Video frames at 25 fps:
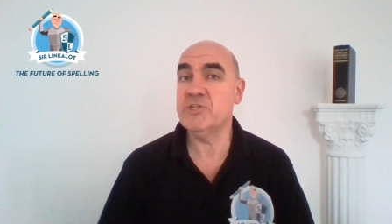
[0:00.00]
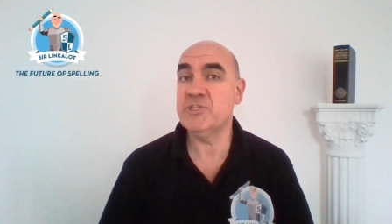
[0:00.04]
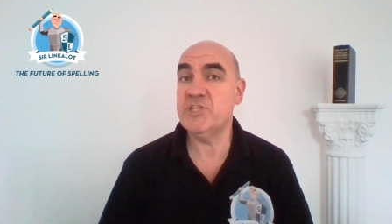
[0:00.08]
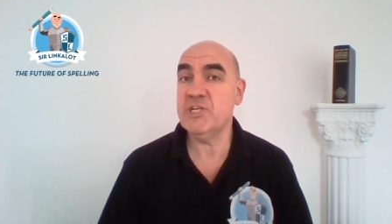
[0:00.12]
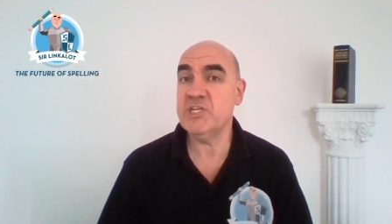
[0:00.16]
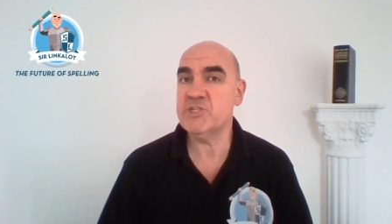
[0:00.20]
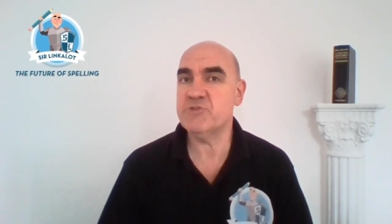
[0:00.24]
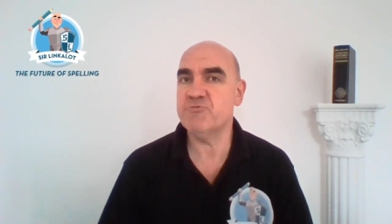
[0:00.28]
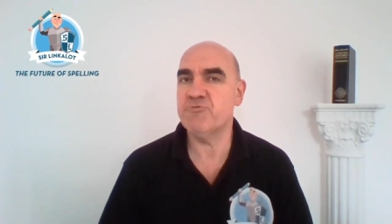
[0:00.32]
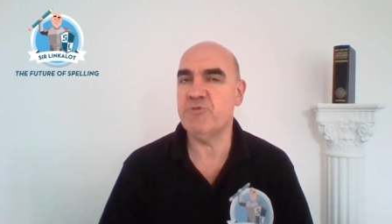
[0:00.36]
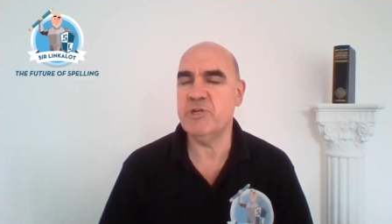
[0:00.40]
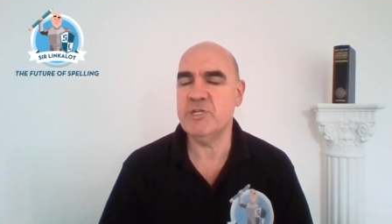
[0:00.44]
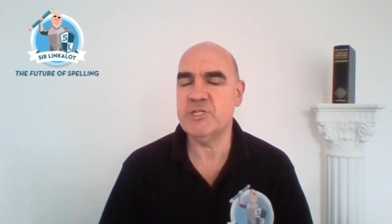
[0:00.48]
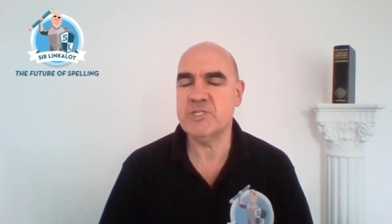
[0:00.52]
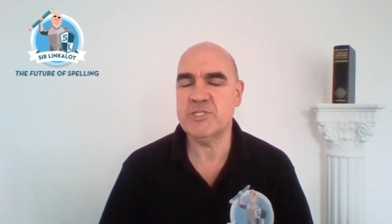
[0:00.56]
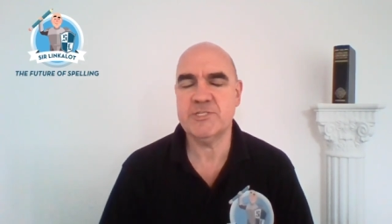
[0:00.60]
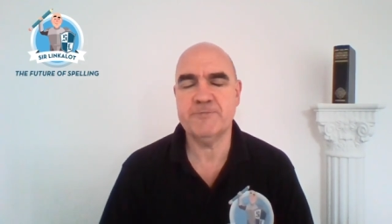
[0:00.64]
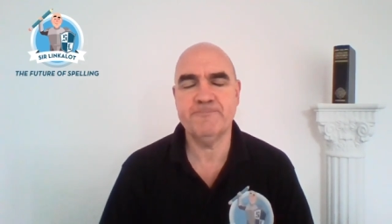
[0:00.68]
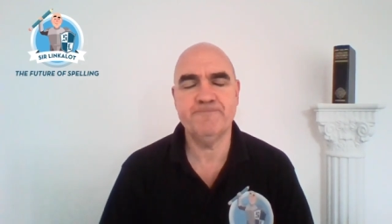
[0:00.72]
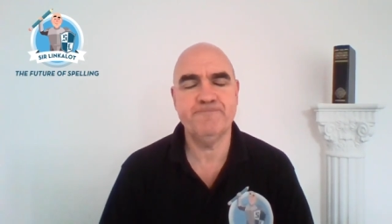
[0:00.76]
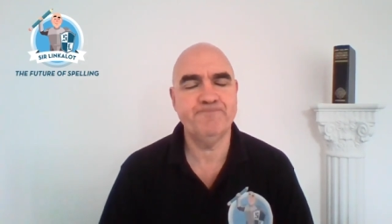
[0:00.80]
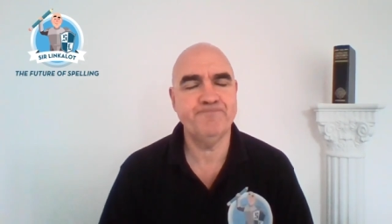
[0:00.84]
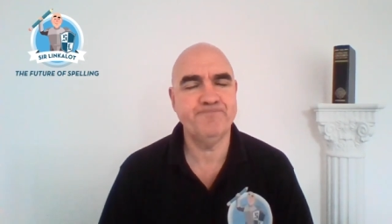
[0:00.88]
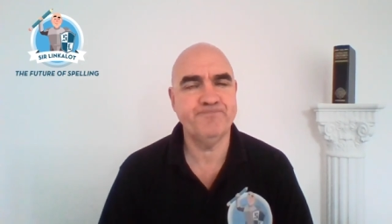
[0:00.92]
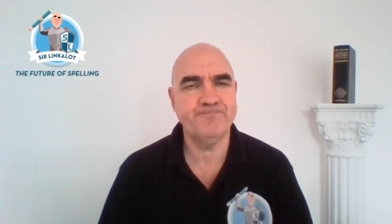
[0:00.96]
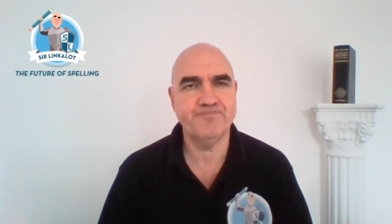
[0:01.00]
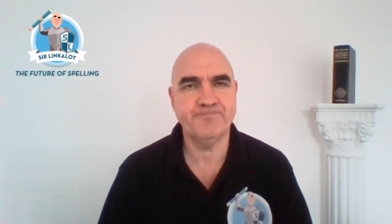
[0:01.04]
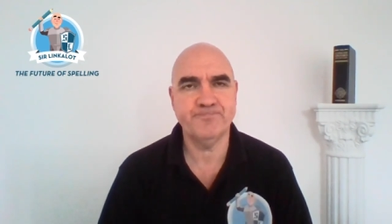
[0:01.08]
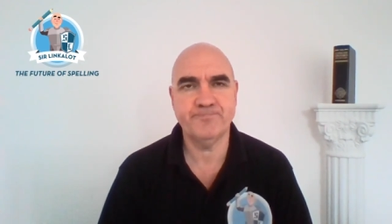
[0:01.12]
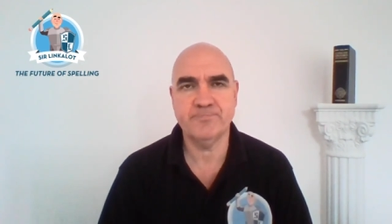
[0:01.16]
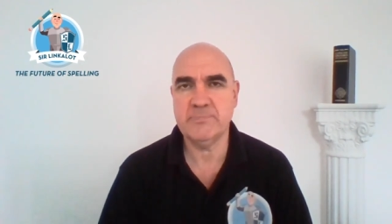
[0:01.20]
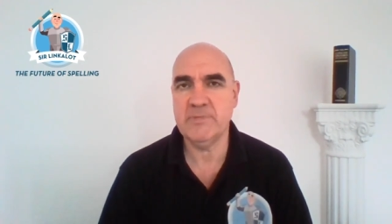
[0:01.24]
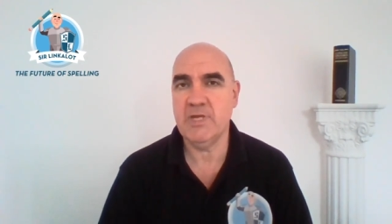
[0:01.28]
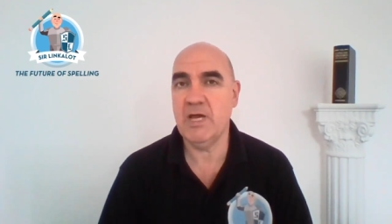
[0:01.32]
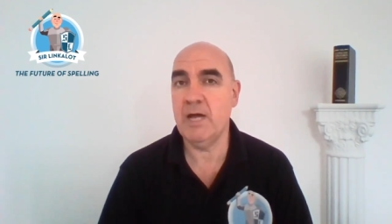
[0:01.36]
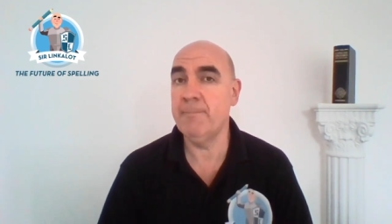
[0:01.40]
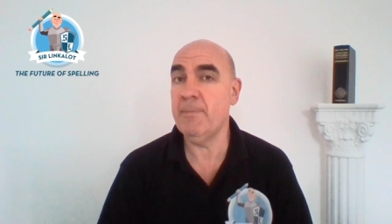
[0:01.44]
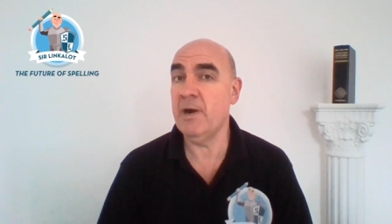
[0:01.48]
dictionaries,
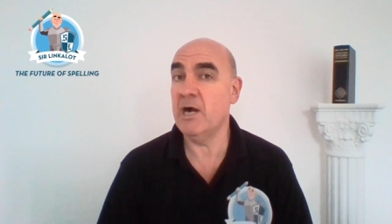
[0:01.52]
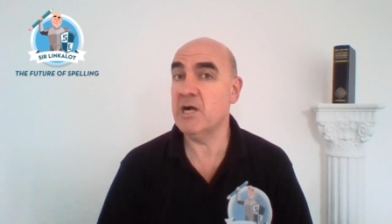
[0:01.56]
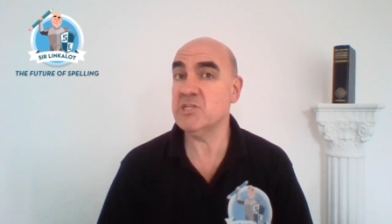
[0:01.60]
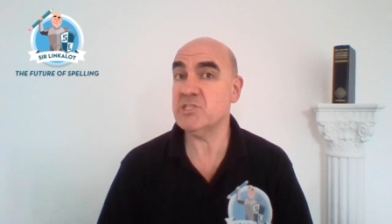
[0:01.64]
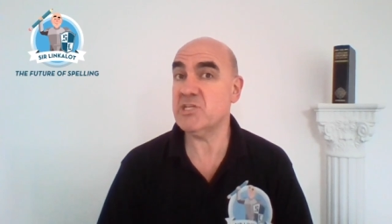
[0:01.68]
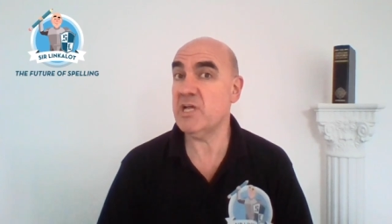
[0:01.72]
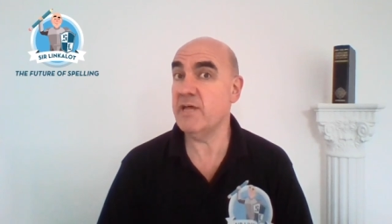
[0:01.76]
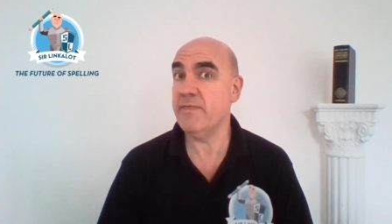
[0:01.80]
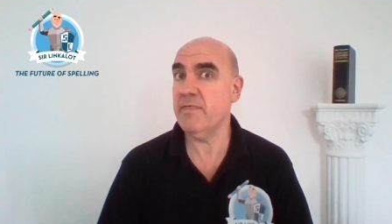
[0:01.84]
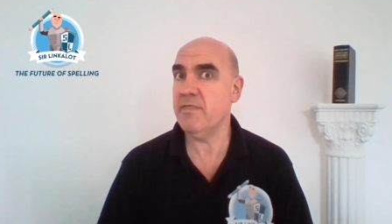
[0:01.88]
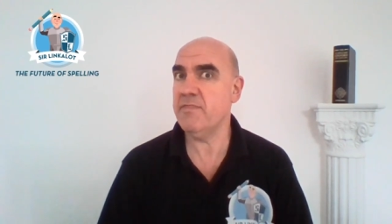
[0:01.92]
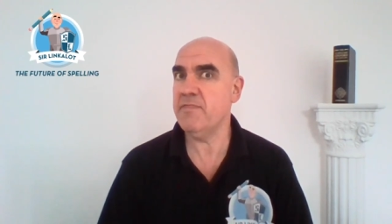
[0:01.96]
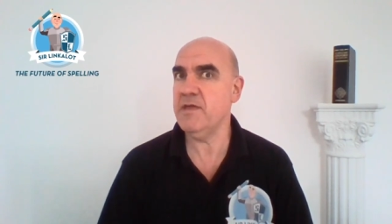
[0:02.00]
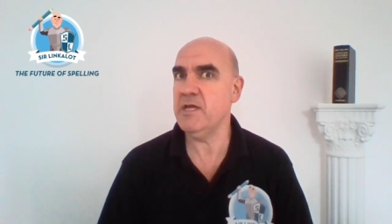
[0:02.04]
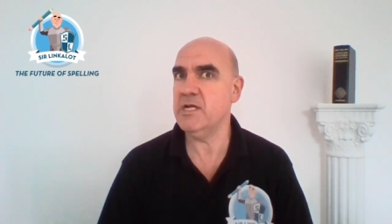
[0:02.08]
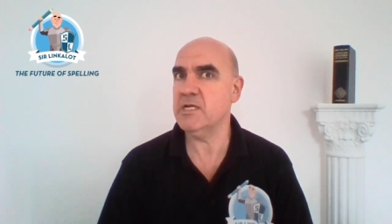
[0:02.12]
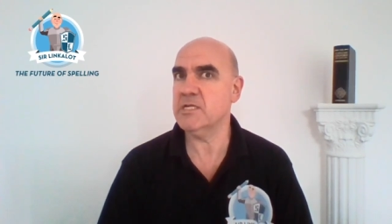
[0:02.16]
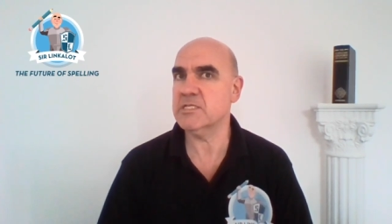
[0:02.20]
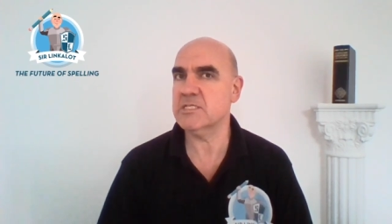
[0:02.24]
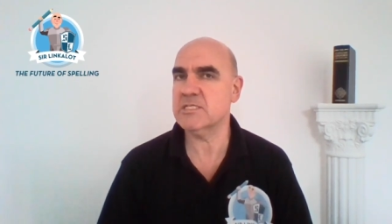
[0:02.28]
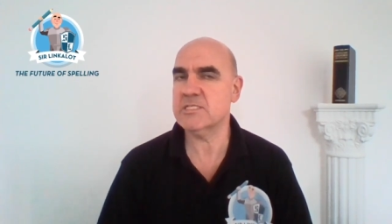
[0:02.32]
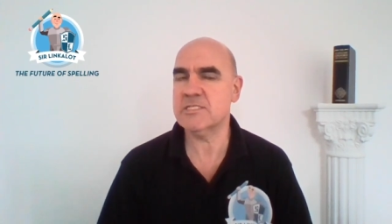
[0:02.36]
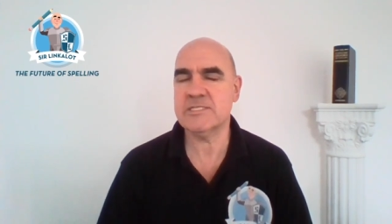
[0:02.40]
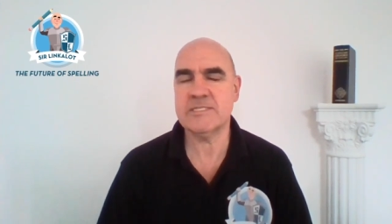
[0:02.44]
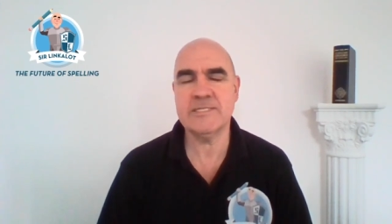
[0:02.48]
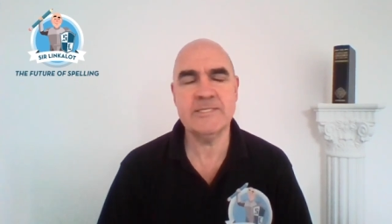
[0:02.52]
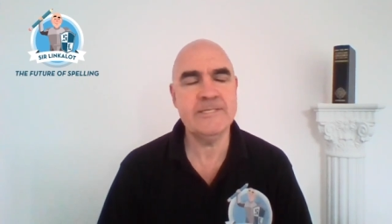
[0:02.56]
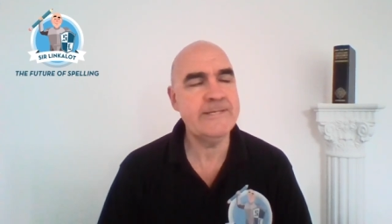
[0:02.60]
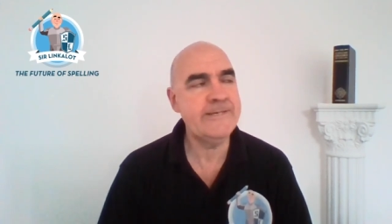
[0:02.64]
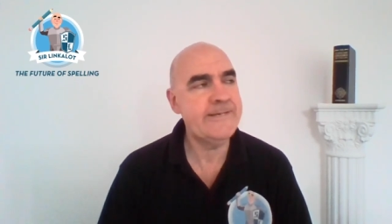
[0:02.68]
amongst other things.